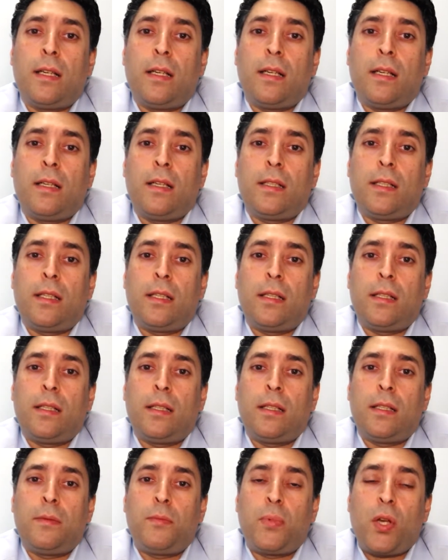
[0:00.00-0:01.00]

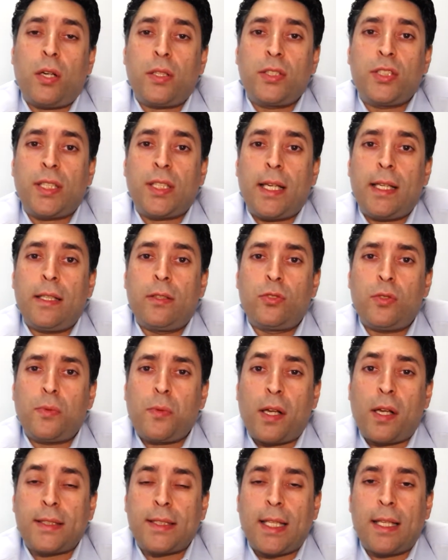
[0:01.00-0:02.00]
blockchain, group
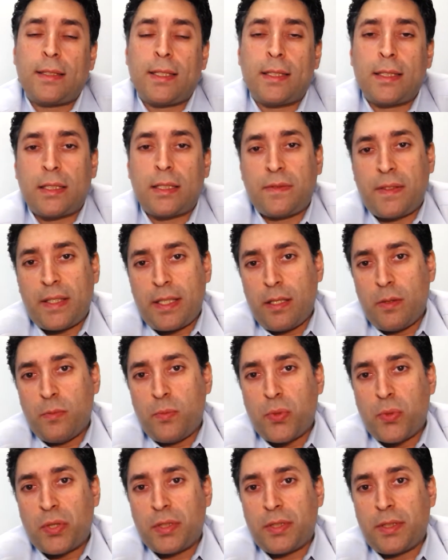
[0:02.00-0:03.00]
consensus is very
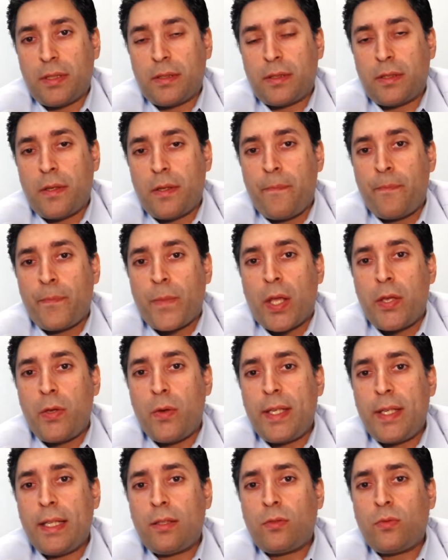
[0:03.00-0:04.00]
important.
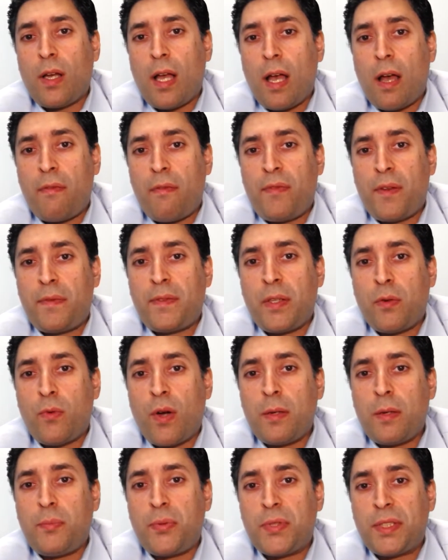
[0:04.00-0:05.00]
You need to have
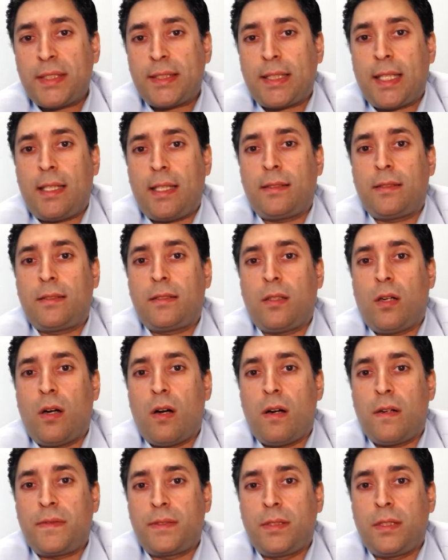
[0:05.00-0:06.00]
51%
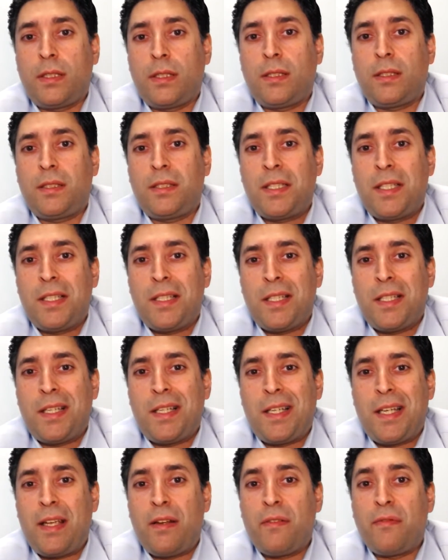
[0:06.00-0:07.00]
of the
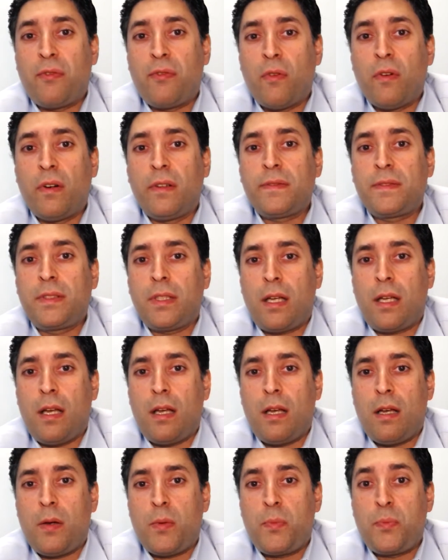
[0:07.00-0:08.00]
involved
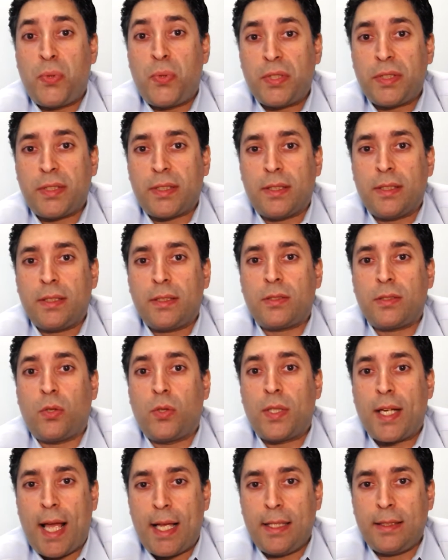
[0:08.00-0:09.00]
persons
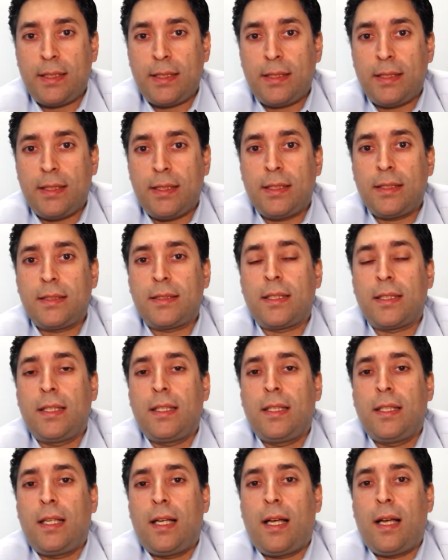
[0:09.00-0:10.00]
or entities
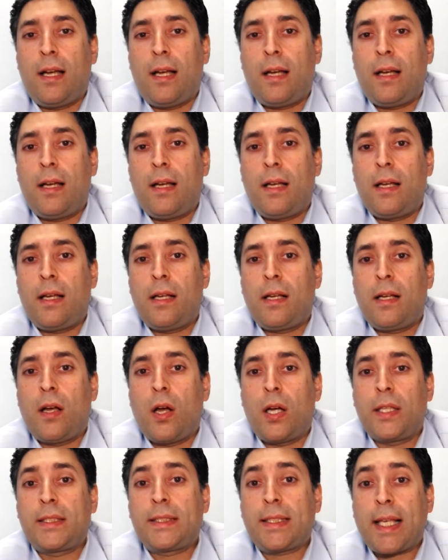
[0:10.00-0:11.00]

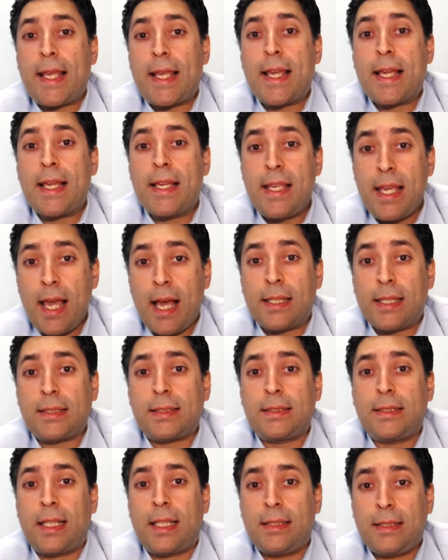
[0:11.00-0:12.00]
saying
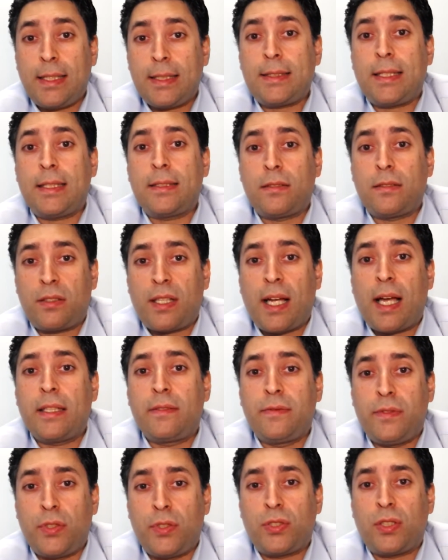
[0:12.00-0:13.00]
yes, that this is the right
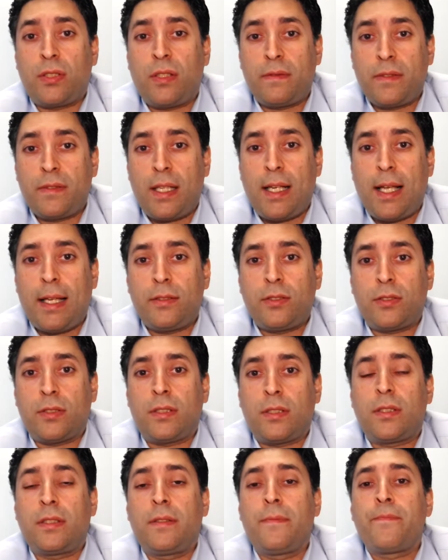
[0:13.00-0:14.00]
version the
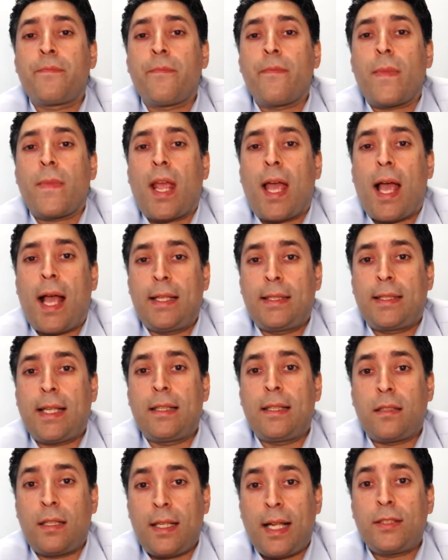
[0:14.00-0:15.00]
ledger, and
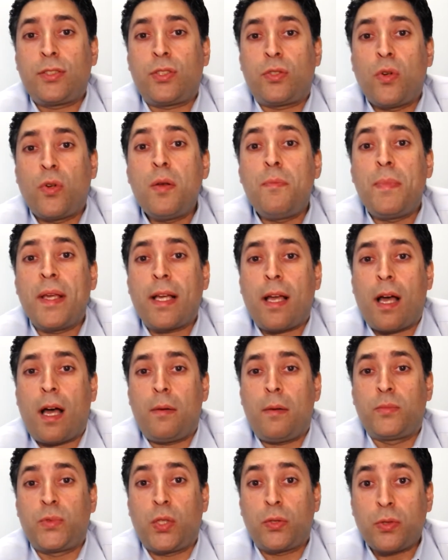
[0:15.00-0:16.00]
then the ledger will
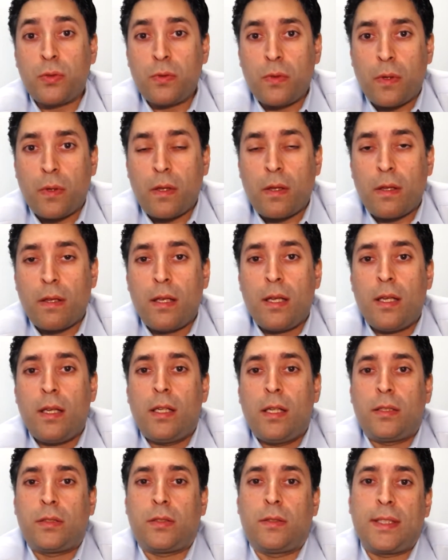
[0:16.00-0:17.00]
become the truth.
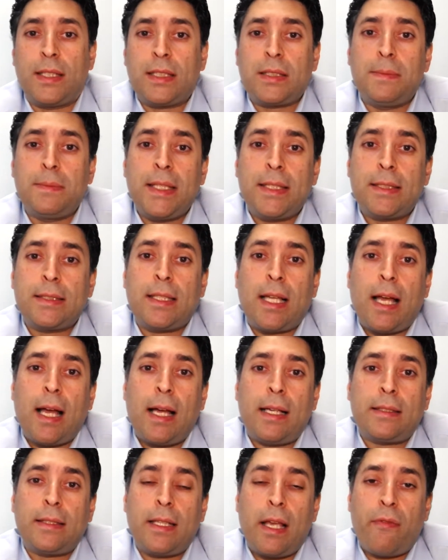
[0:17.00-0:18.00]
So this means
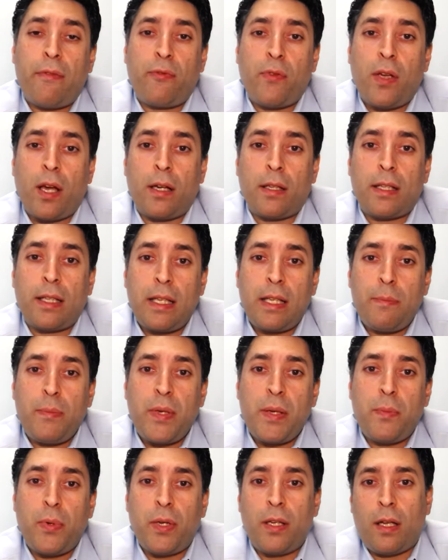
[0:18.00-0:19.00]
that if we are 3
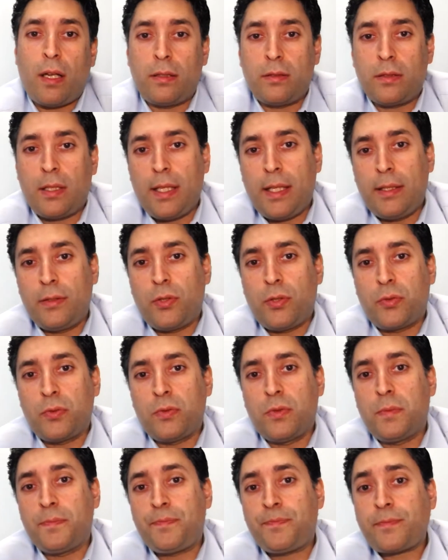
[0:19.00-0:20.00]
people in the
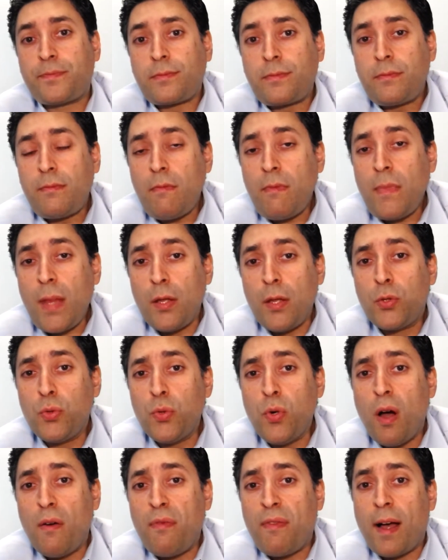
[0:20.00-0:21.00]
room,
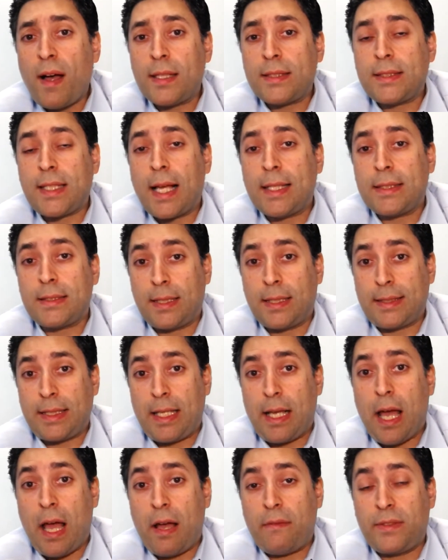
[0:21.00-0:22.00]
2 of us have
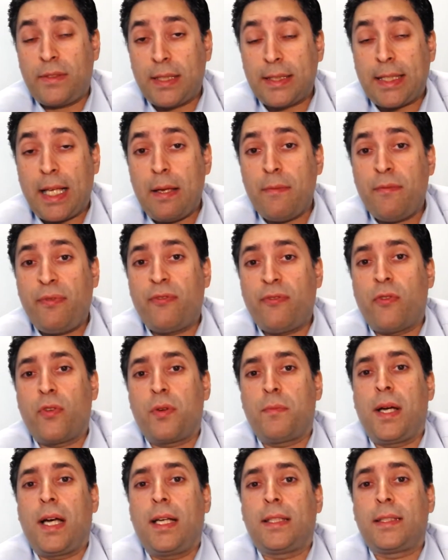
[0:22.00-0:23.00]
the same
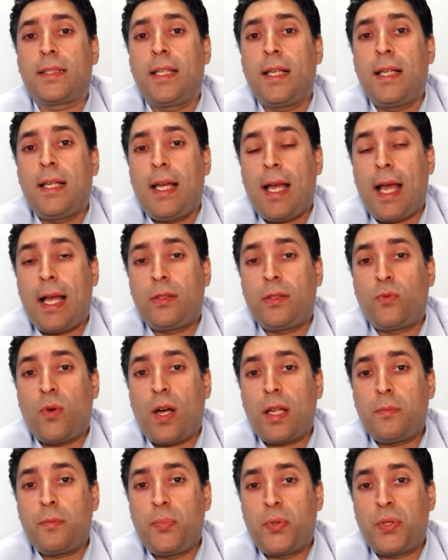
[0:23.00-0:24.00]
format, and
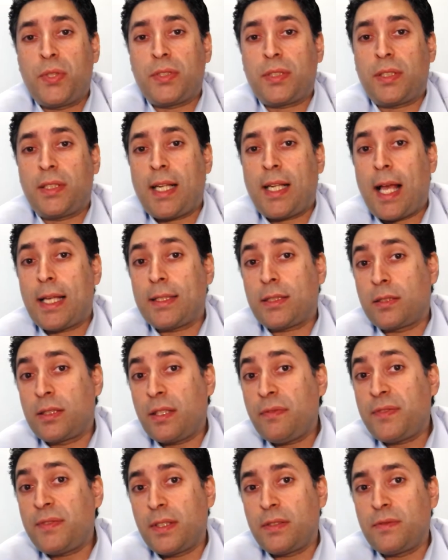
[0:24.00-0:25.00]
1 person has a
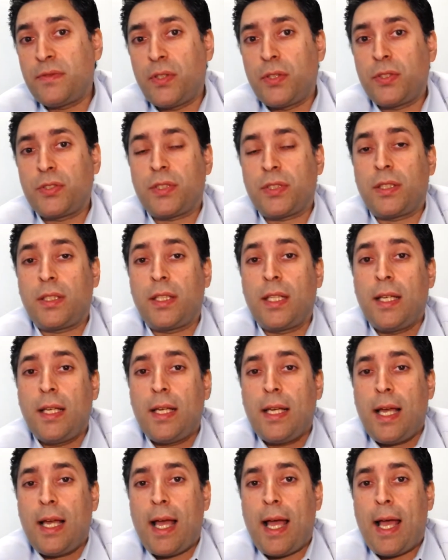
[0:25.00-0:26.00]
different version,
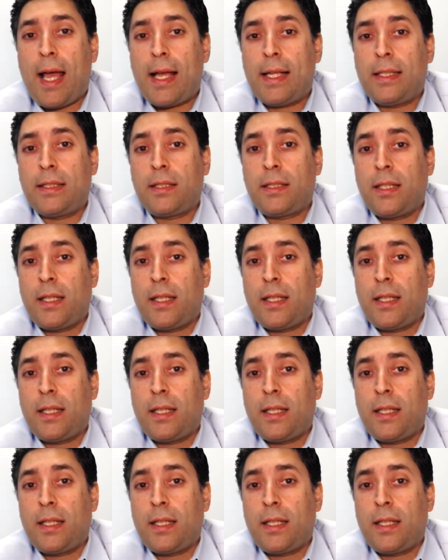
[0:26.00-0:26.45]
and